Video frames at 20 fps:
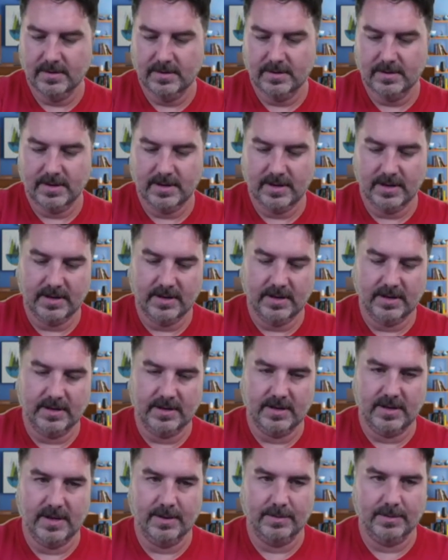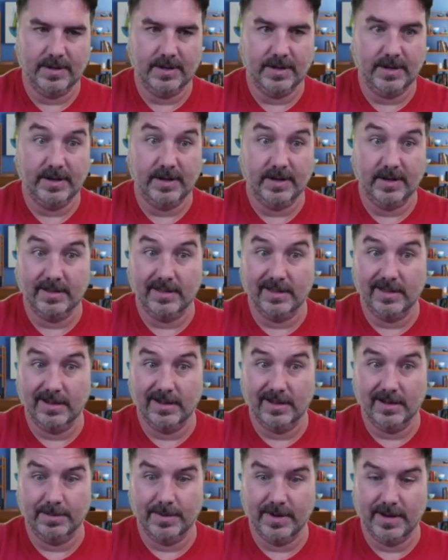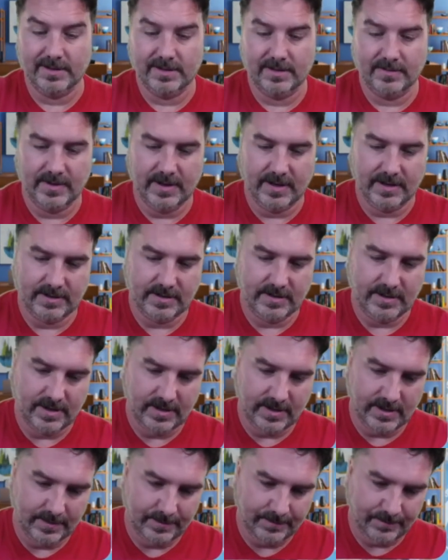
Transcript: taken any time to clean anything up as of yet today.